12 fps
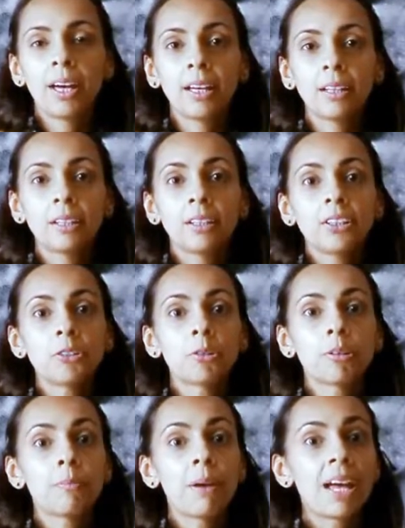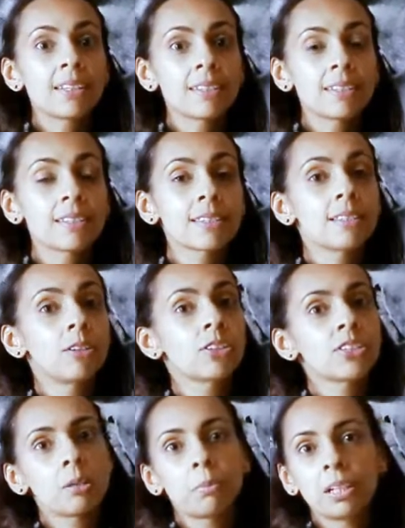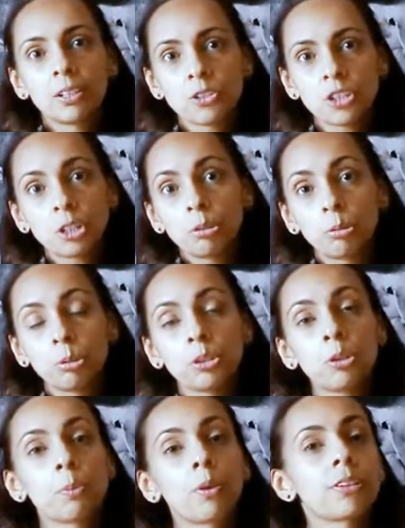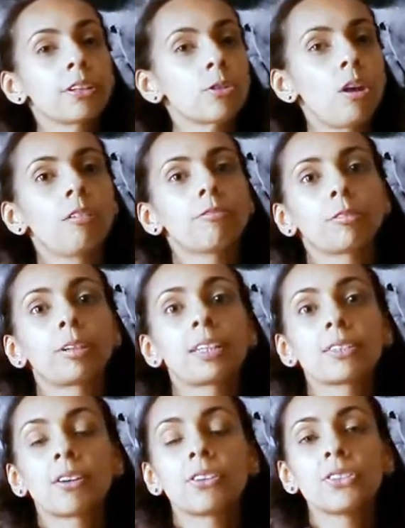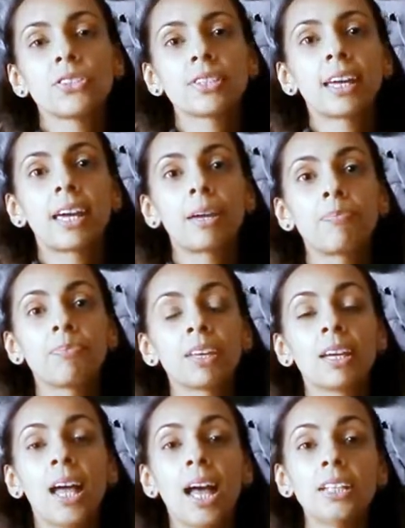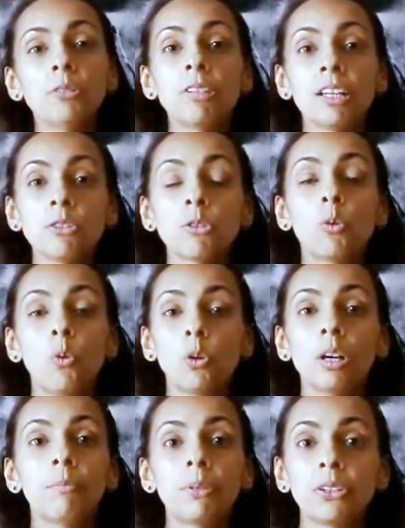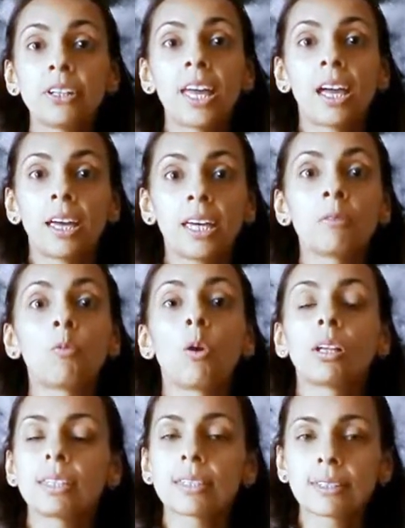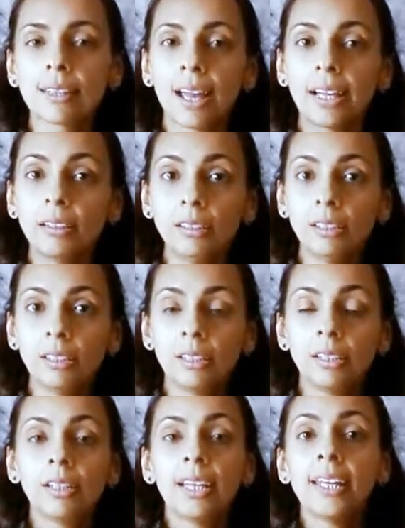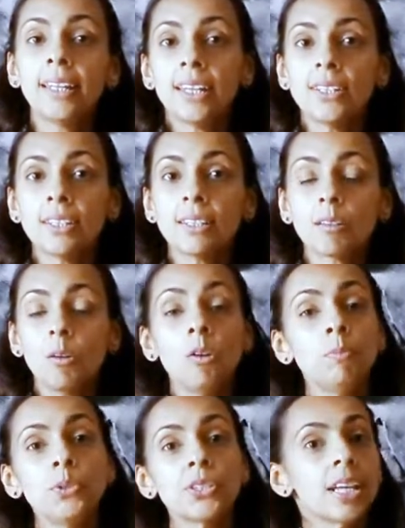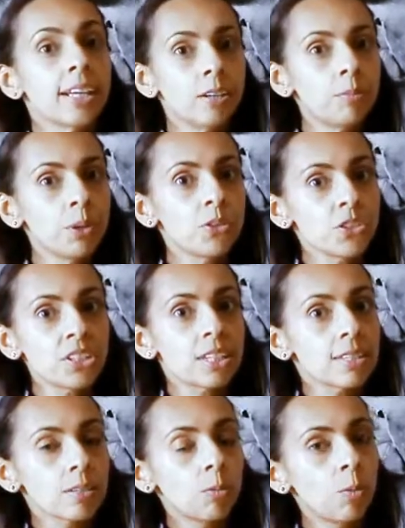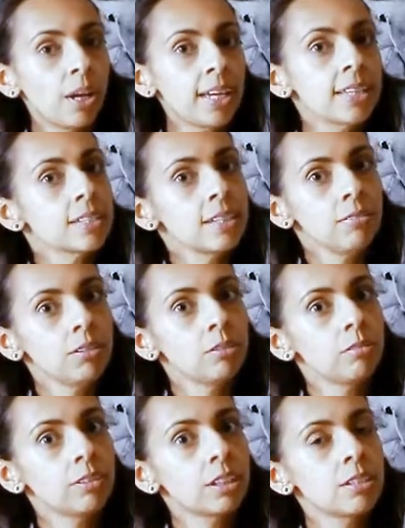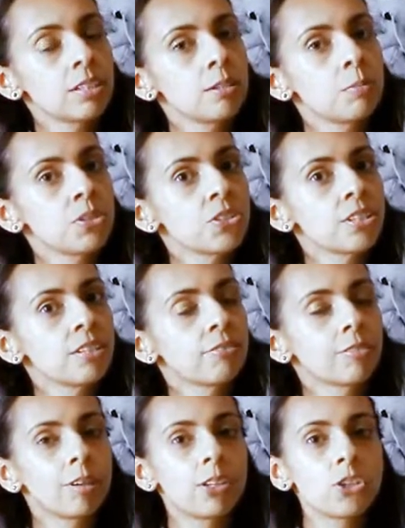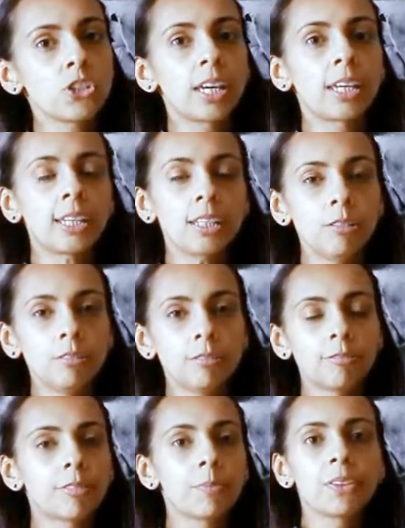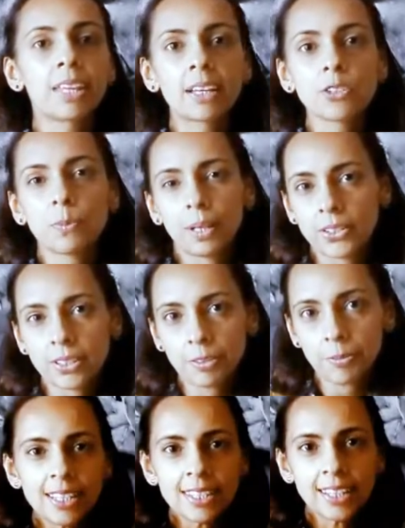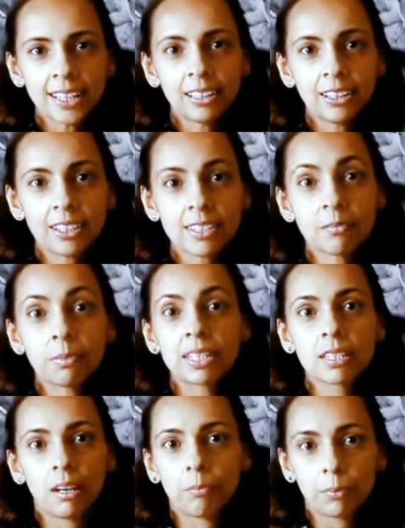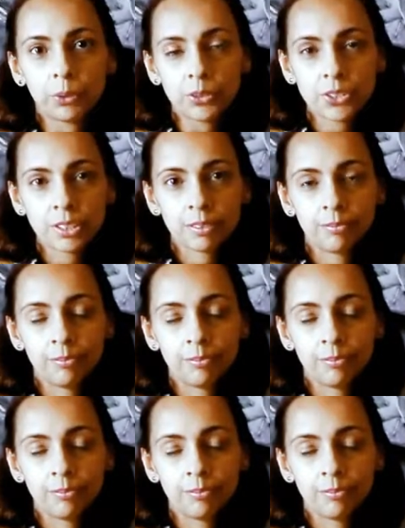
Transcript: where your competitors look similar to you, your product offerings are the same, and you tend to all communicate in one style? In essence, almost like commodities, where it's difficult for consumers to differentiate you from the next person. Let's take a look at some examples.